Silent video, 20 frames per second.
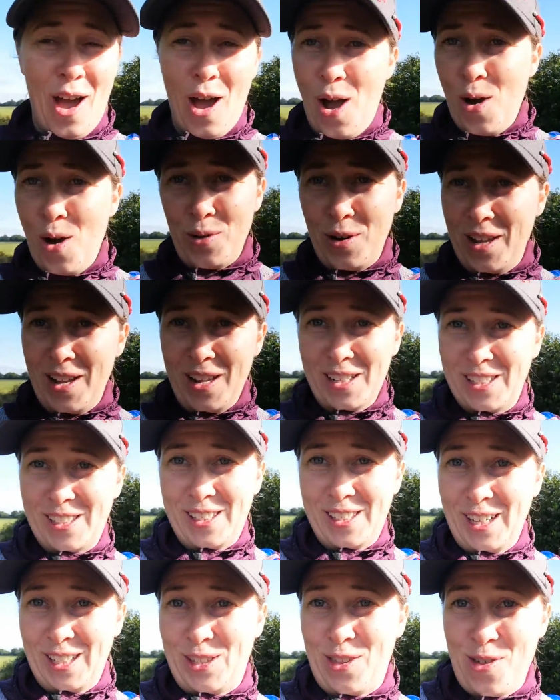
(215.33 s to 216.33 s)
only at
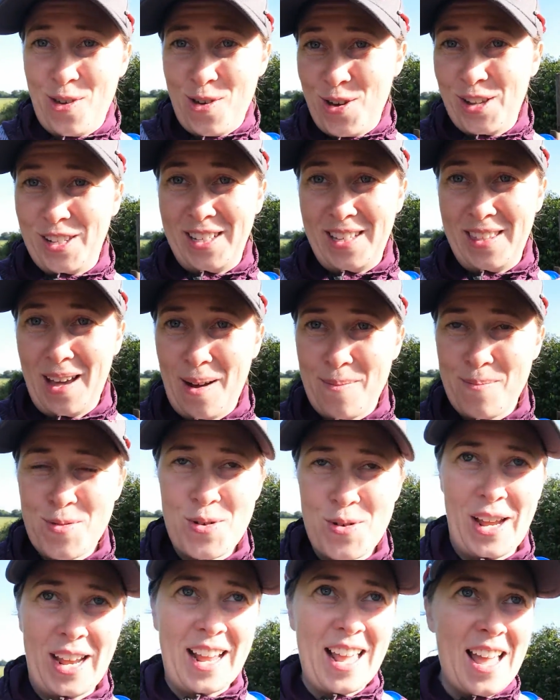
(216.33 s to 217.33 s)
6:30 that
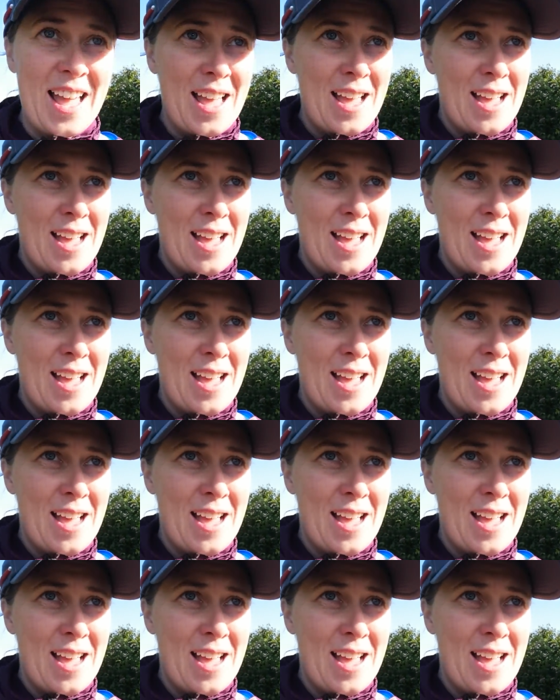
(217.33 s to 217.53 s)
morning.